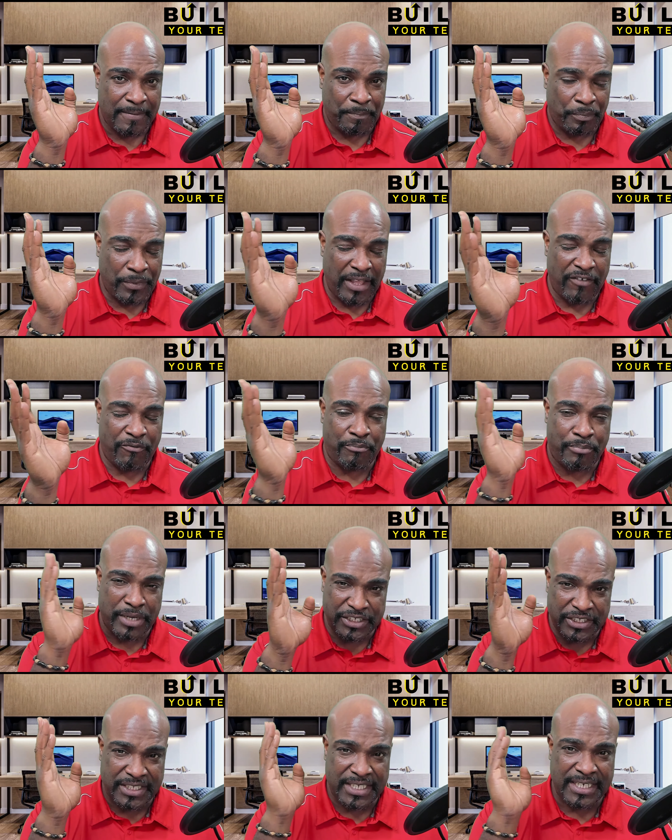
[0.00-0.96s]
if
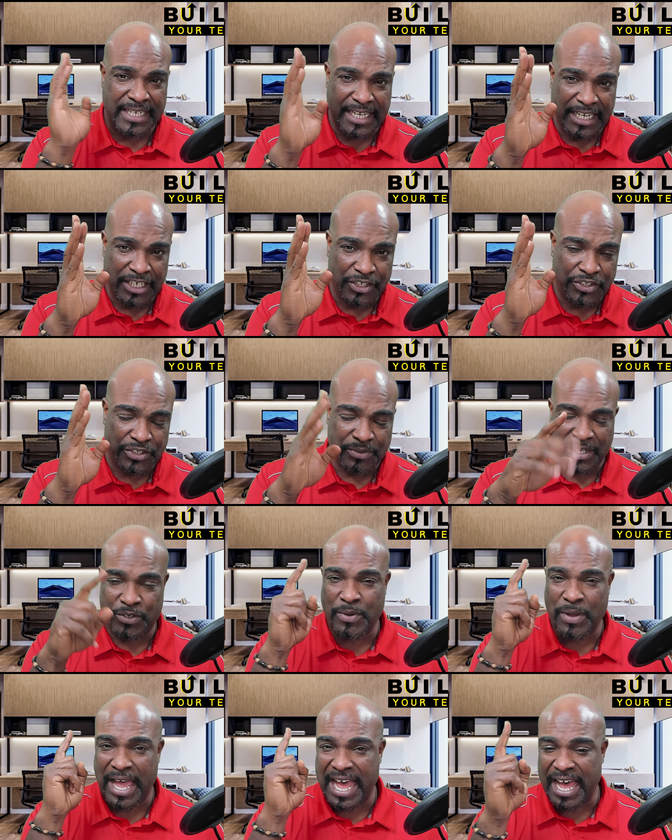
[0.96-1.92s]
budget's an issue and you
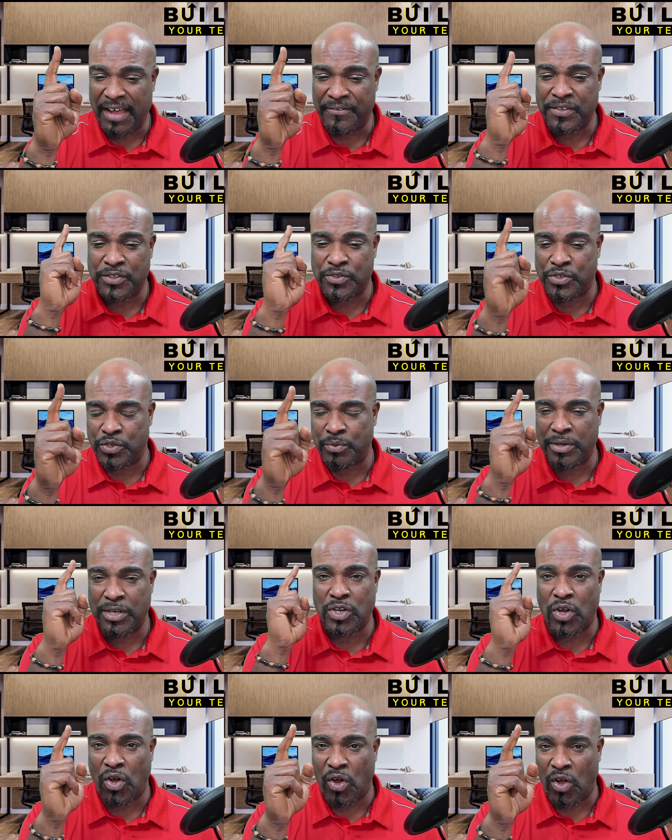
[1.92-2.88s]
have to do it
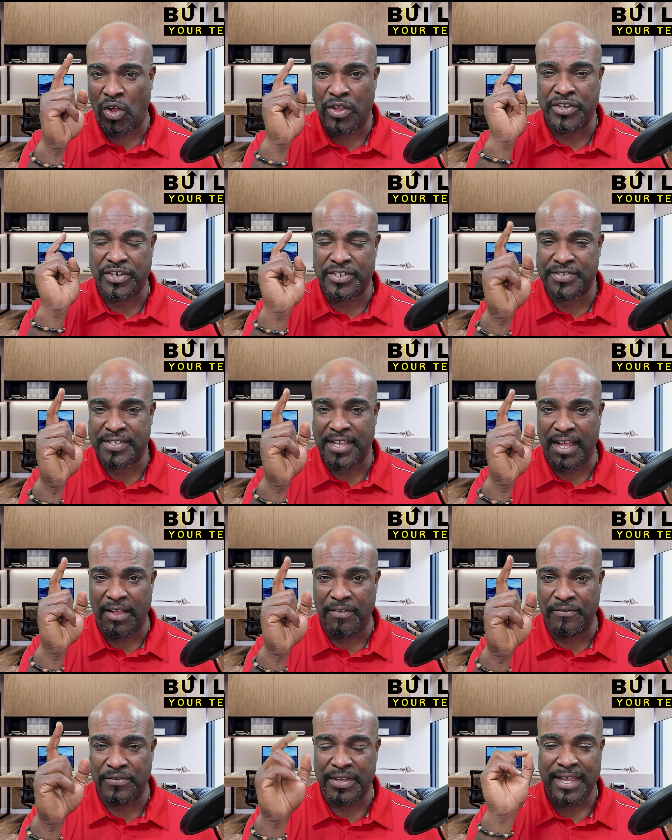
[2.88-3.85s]
all
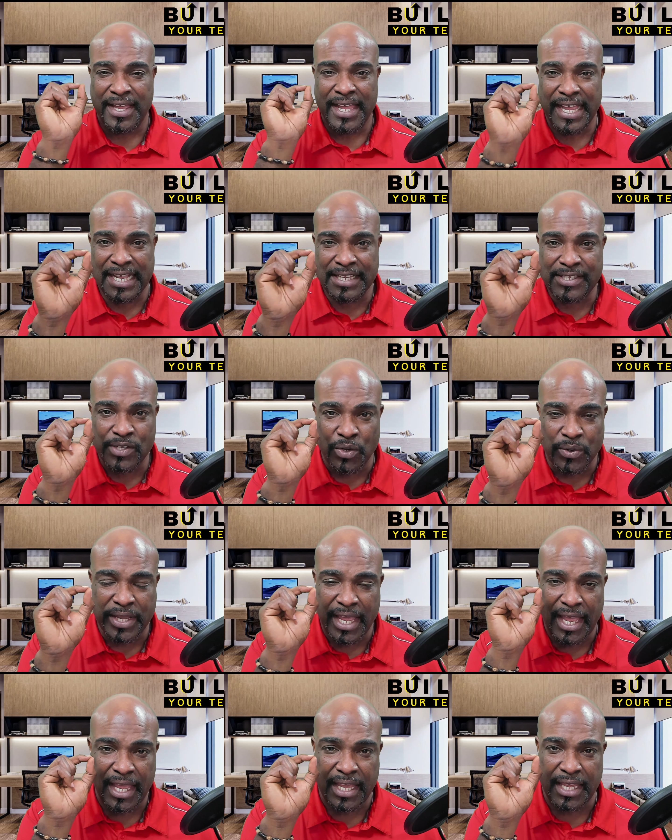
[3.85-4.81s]
yourself, it's
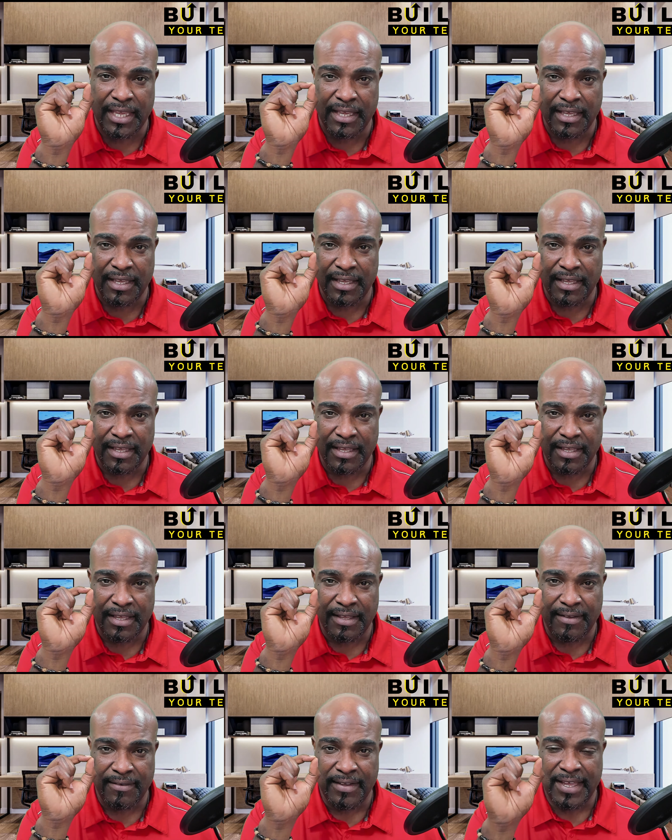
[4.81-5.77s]
okay.
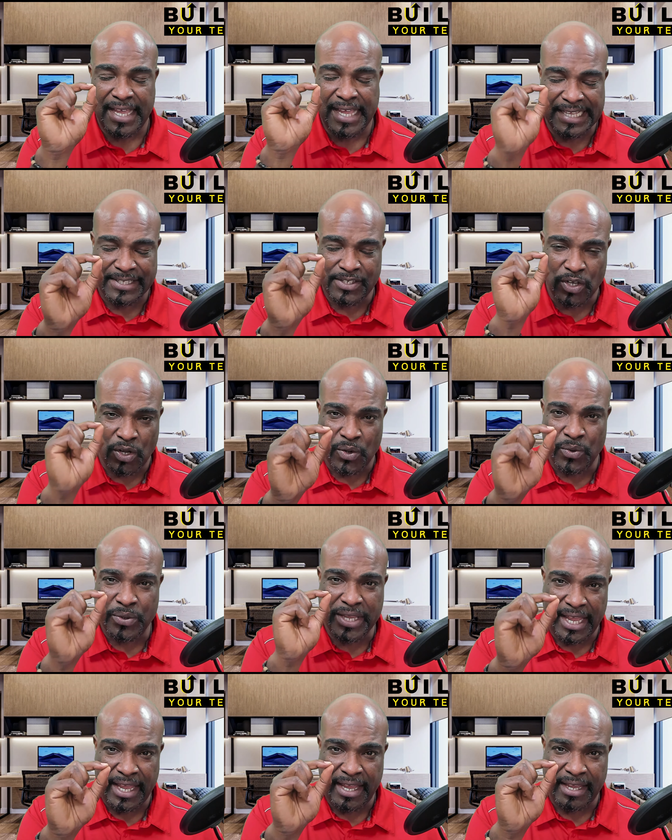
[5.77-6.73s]
It's
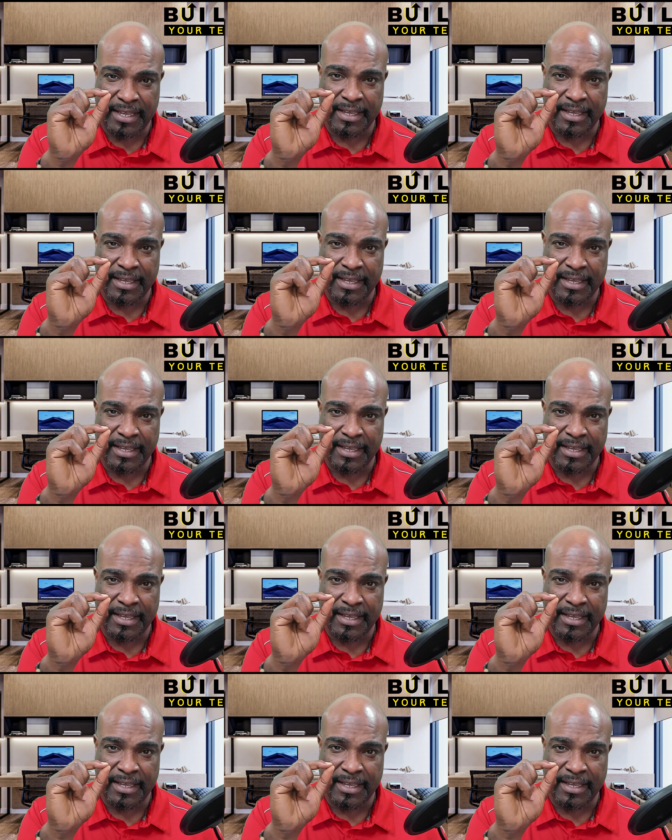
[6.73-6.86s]
okay.